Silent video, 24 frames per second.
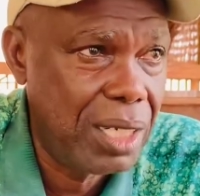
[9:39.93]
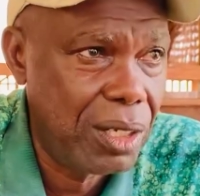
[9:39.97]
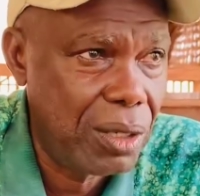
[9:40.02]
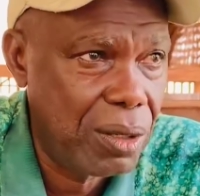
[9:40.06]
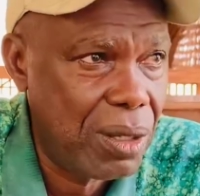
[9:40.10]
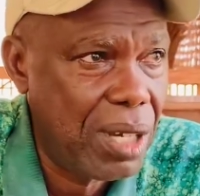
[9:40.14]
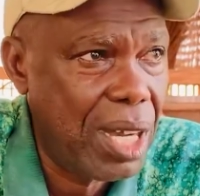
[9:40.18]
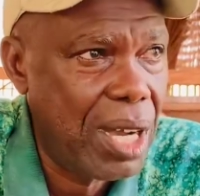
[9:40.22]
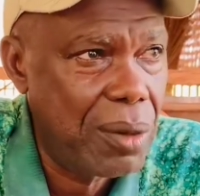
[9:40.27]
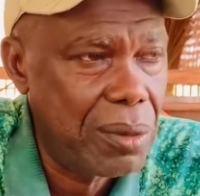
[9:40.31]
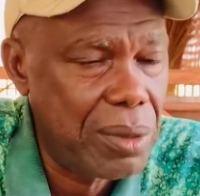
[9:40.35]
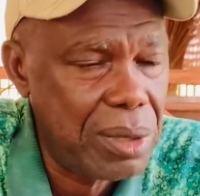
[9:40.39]

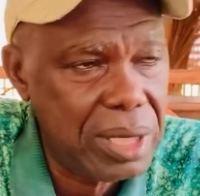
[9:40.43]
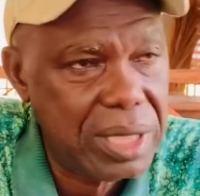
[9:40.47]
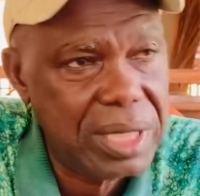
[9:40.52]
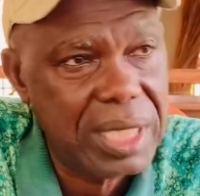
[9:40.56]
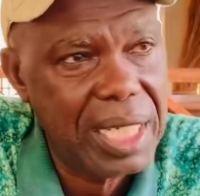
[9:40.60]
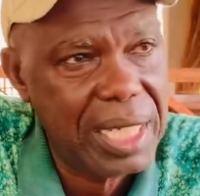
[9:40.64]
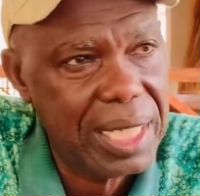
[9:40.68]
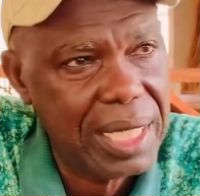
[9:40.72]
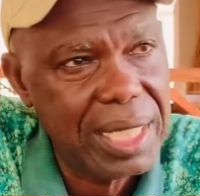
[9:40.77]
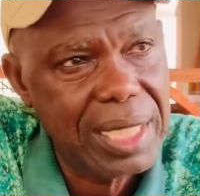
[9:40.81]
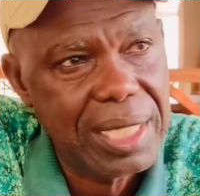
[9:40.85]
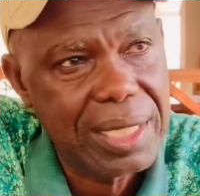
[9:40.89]
I will
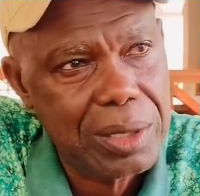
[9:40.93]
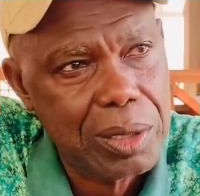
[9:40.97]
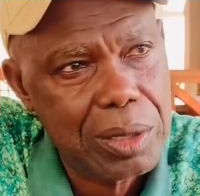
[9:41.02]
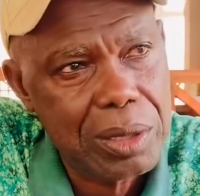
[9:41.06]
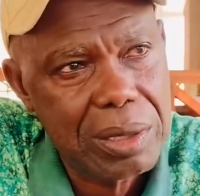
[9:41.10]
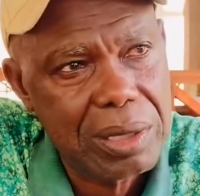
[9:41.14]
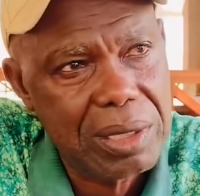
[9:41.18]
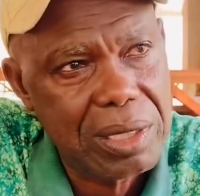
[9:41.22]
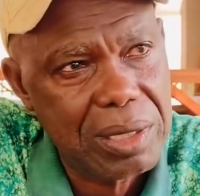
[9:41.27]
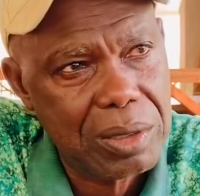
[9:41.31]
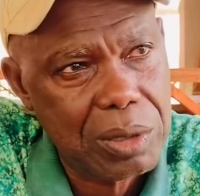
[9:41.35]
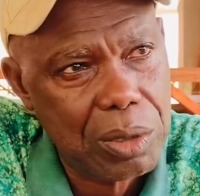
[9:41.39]
say in
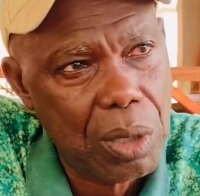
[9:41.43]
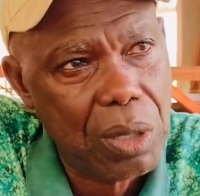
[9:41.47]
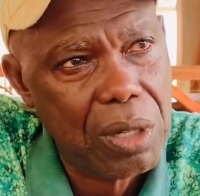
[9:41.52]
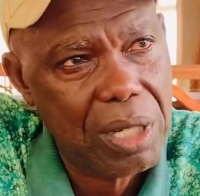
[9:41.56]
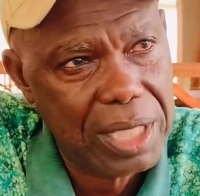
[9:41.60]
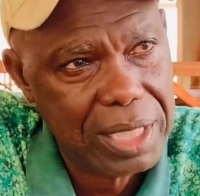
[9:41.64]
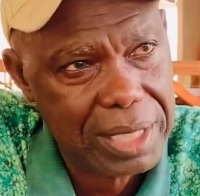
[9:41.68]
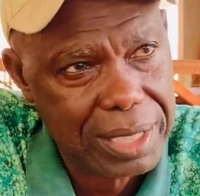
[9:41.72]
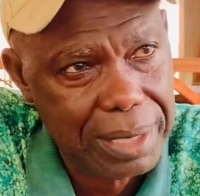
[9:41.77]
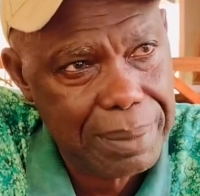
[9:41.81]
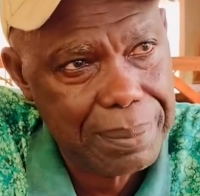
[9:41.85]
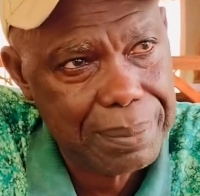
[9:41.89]

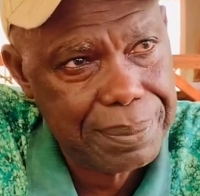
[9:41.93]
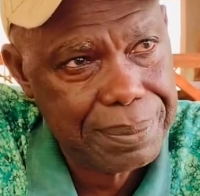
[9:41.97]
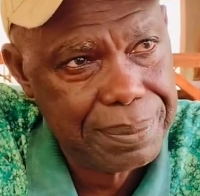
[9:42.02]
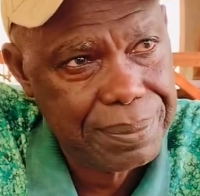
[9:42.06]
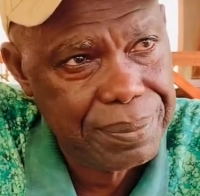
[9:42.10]
tourism.